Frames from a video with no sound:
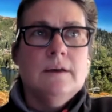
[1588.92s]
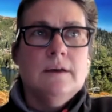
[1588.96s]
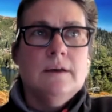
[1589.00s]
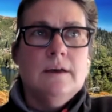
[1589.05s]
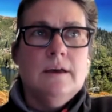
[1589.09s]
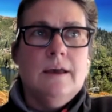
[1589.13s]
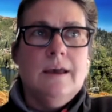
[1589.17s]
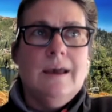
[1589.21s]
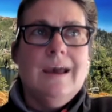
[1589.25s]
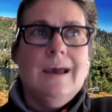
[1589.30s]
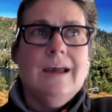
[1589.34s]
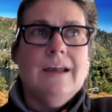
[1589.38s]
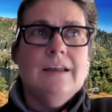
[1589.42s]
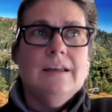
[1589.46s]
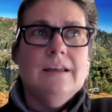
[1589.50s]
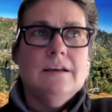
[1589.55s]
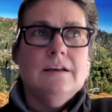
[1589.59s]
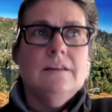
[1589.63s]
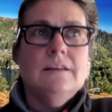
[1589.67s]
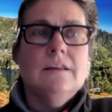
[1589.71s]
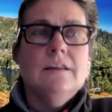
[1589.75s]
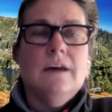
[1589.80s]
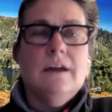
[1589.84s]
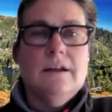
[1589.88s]
adding
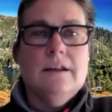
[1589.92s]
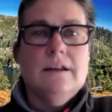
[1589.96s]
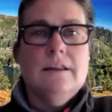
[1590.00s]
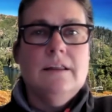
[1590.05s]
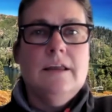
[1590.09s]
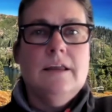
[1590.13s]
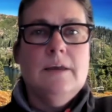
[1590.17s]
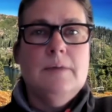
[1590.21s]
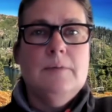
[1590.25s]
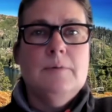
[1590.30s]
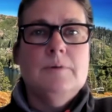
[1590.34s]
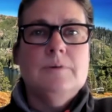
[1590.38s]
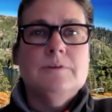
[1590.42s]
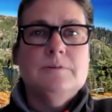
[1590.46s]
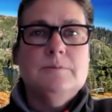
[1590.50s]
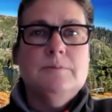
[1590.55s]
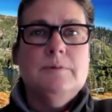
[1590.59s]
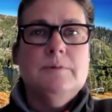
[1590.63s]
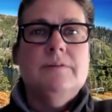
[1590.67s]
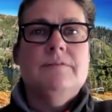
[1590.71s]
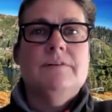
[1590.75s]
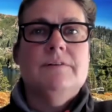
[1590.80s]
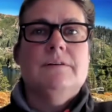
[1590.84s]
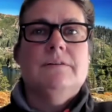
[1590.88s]
a lot of labor to
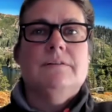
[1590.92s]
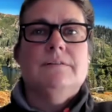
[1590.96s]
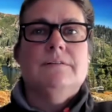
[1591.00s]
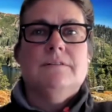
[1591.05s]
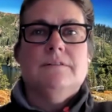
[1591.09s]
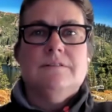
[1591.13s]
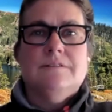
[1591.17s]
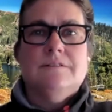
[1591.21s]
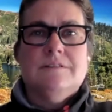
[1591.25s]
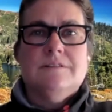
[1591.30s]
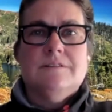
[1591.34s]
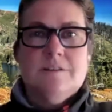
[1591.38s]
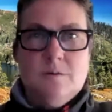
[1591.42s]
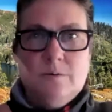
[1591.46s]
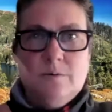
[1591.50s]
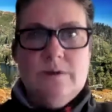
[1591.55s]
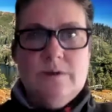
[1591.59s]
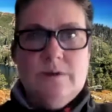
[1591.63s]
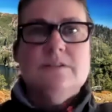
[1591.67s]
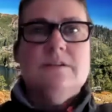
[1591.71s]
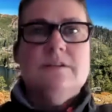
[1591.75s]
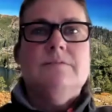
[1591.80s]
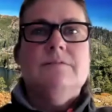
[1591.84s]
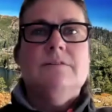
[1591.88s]
be able to
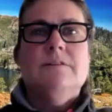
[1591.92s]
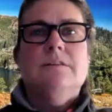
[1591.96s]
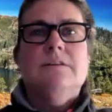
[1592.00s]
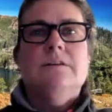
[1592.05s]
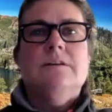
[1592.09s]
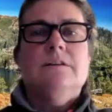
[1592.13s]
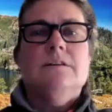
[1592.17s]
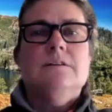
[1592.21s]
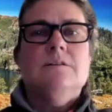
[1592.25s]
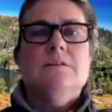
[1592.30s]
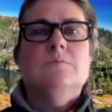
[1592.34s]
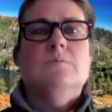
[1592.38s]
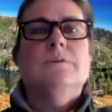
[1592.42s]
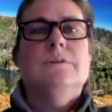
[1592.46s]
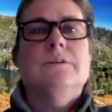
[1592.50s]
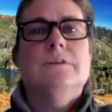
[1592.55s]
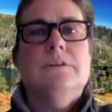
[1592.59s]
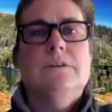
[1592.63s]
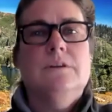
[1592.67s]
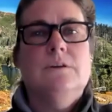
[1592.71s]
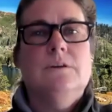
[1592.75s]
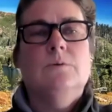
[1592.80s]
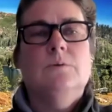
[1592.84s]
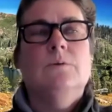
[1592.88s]
squeeze everything into
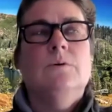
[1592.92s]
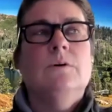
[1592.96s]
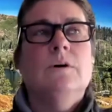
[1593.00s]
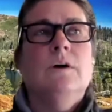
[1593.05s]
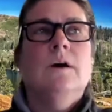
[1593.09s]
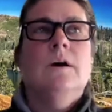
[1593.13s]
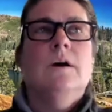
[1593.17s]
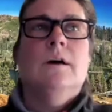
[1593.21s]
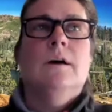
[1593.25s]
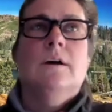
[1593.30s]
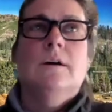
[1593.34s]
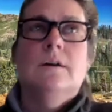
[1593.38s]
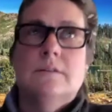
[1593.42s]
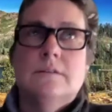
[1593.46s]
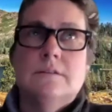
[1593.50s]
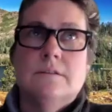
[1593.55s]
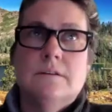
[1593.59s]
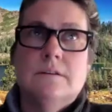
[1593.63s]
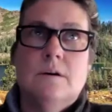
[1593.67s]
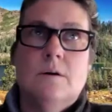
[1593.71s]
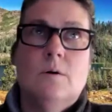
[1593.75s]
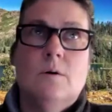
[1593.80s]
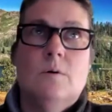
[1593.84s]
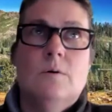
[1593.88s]
1U.
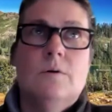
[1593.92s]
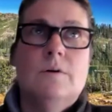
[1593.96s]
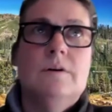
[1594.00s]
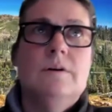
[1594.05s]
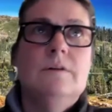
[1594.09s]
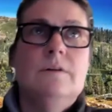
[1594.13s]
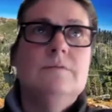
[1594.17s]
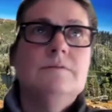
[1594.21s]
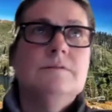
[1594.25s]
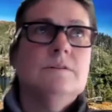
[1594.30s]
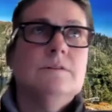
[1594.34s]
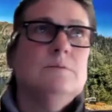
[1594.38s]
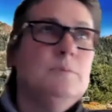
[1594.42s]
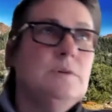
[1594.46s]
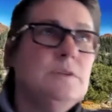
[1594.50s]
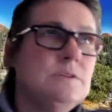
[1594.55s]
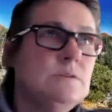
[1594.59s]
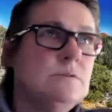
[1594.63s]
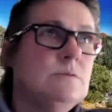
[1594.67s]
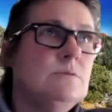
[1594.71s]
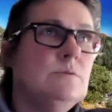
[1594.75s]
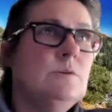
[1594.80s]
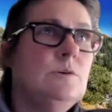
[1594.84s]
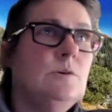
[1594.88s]
So it was going to be
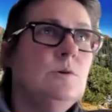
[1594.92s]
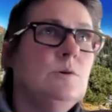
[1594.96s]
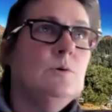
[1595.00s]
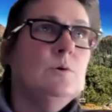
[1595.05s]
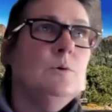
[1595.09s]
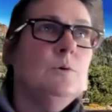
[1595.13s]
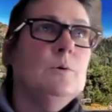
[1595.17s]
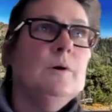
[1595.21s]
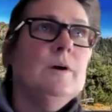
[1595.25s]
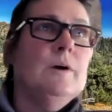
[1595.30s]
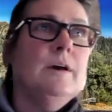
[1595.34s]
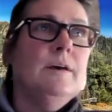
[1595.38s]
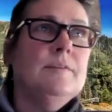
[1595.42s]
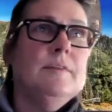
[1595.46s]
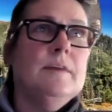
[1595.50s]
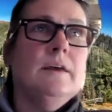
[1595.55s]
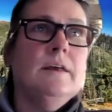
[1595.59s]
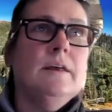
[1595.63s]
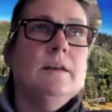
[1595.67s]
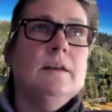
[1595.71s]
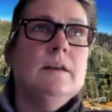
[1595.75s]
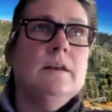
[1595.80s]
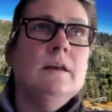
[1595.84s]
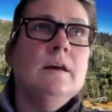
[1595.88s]
2U, and
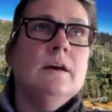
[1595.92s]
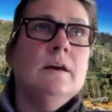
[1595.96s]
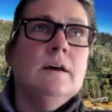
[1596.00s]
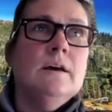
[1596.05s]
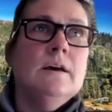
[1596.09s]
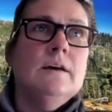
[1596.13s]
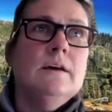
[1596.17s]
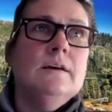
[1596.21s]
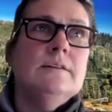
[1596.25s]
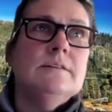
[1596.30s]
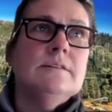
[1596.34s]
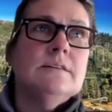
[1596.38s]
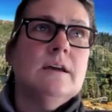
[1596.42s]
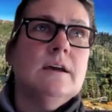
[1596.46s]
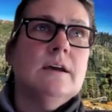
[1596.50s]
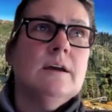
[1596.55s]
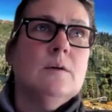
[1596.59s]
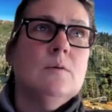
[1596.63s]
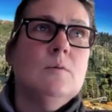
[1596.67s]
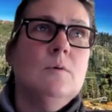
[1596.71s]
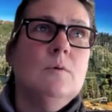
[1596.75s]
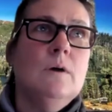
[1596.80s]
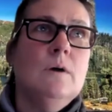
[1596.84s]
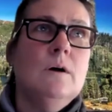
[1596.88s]
then it's
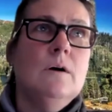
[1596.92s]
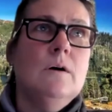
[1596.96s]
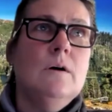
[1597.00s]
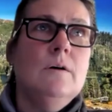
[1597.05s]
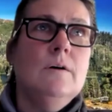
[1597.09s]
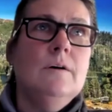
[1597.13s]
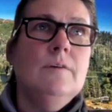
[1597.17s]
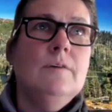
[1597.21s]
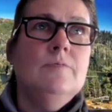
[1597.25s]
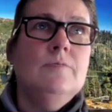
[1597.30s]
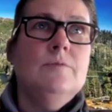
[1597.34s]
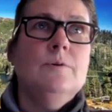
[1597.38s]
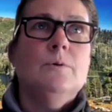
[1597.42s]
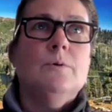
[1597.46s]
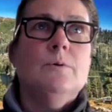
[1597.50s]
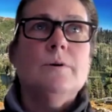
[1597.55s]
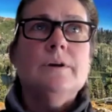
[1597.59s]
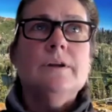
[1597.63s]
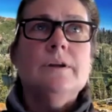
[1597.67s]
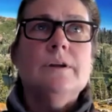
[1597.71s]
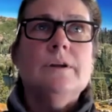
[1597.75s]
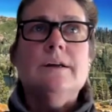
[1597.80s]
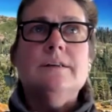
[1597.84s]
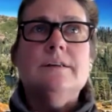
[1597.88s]
like, well, if we
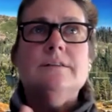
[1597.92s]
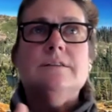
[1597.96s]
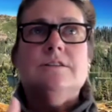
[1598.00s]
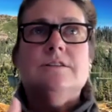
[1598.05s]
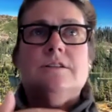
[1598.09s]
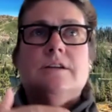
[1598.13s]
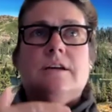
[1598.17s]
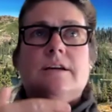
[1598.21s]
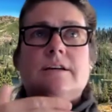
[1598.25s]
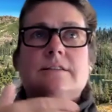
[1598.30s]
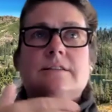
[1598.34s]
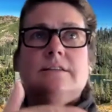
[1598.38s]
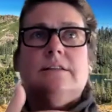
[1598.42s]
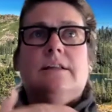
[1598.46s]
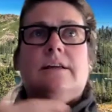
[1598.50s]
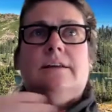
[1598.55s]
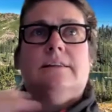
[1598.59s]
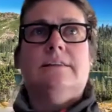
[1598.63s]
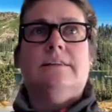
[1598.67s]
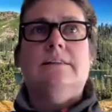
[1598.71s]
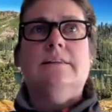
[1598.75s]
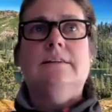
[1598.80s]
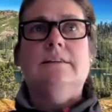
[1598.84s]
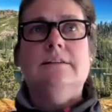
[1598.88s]
organize a chassis
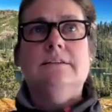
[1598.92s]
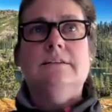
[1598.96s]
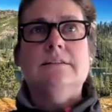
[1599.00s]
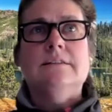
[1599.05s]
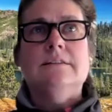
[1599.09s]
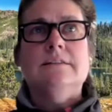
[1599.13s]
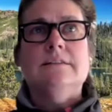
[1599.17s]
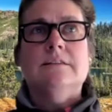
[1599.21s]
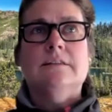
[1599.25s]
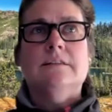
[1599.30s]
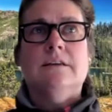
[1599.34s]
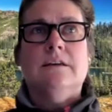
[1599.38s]
like this,